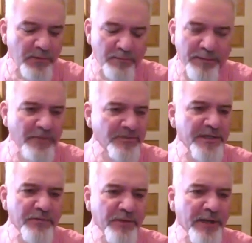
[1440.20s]
we were
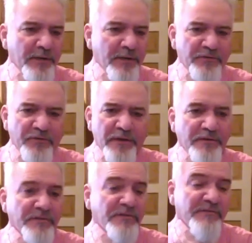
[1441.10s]
bouncing around and trying
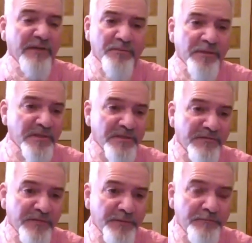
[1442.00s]
to just find a place
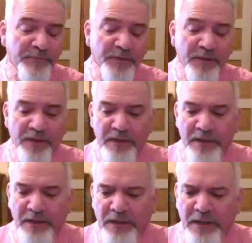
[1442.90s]
to fit.
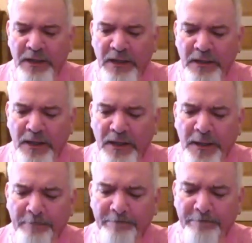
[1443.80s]
And
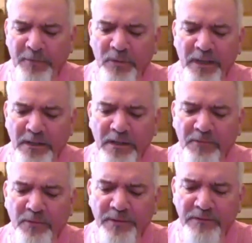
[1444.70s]
we ended
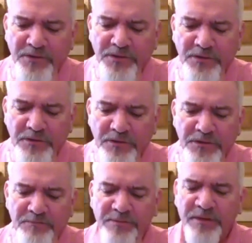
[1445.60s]
up going to a
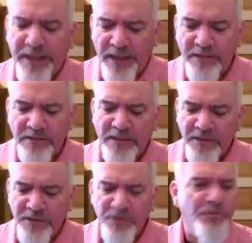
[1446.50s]
church plant.
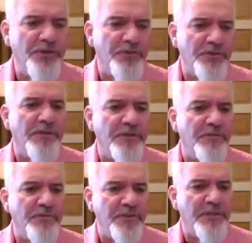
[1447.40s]
That's a new church that they're
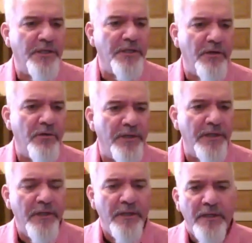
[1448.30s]
just getting
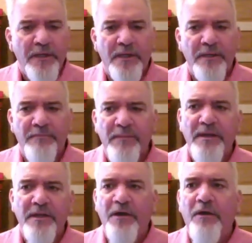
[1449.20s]
going. And it met
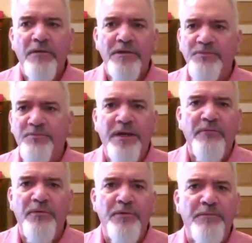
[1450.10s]
in a college
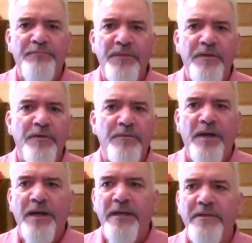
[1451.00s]
break room
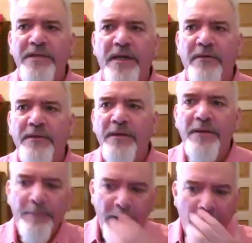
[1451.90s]
nearby in town
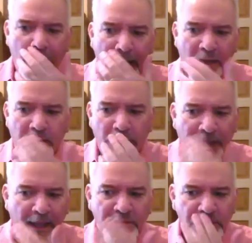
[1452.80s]
here. And the
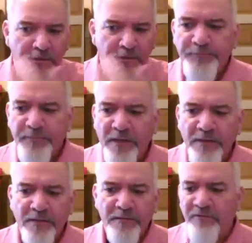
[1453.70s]
pastor
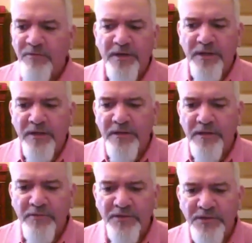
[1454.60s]
and everybody in
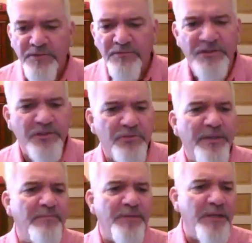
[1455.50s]
it, they were just really
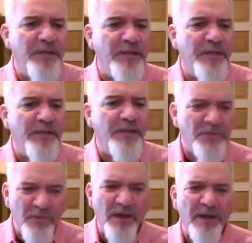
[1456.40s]
sweet people.
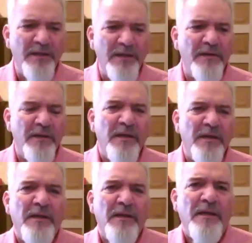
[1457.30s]
They were so kind.
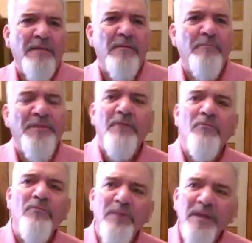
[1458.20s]
But
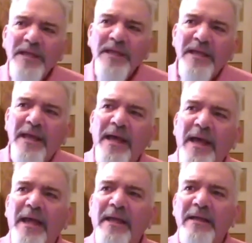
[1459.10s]
they really
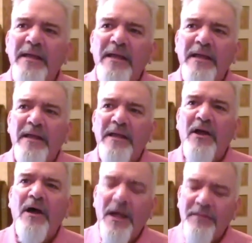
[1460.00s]
had
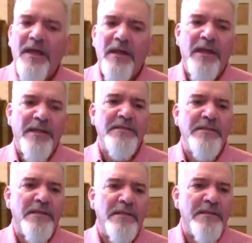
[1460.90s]
caught that
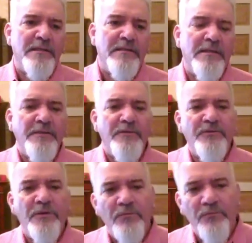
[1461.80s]
idea that you
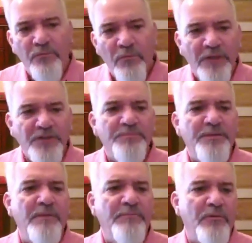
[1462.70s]
don't rush
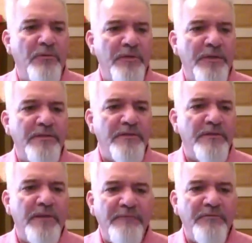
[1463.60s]
people into
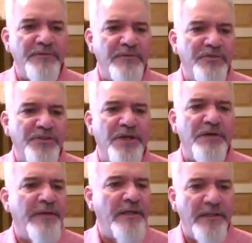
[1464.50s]
levels of
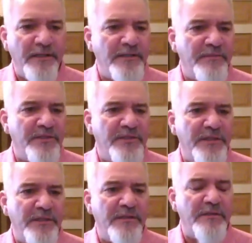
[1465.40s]
sharing and
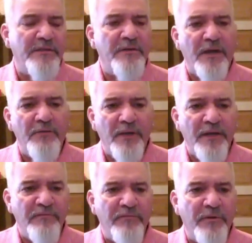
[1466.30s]
intimacy that they're not
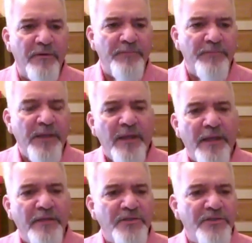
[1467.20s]
ready for.
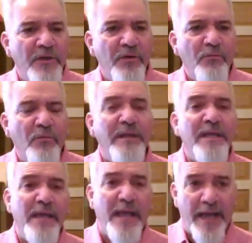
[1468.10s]
And so what
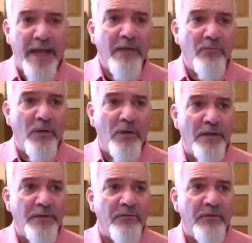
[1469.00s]
he had
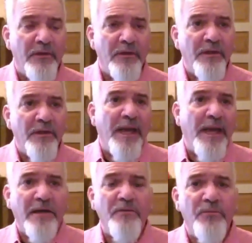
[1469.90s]
was in the
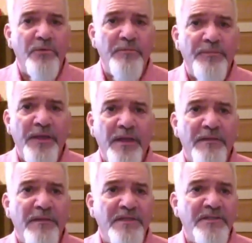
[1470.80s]
back of the room,
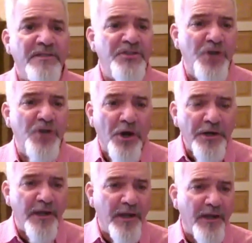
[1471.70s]
this
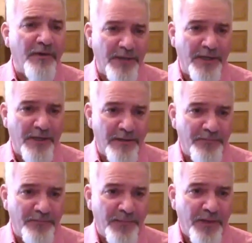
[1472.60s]
dark area
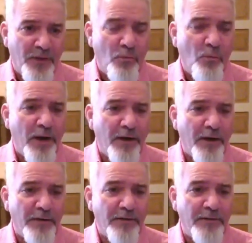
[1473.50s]

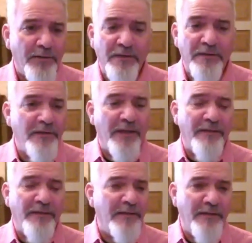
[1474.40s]
where
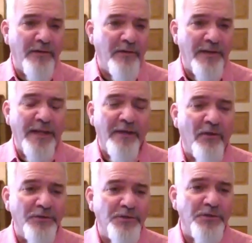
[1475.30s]
and like
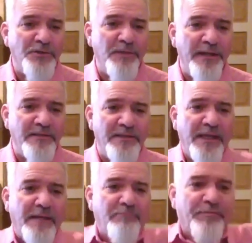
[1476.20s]
all church plants, it
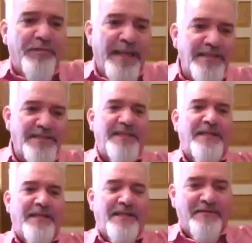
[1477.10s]
had
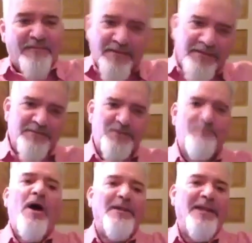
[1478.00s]
blazing
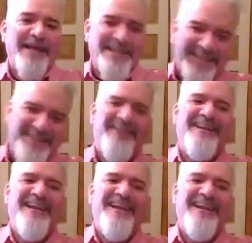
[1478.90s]
spotlights on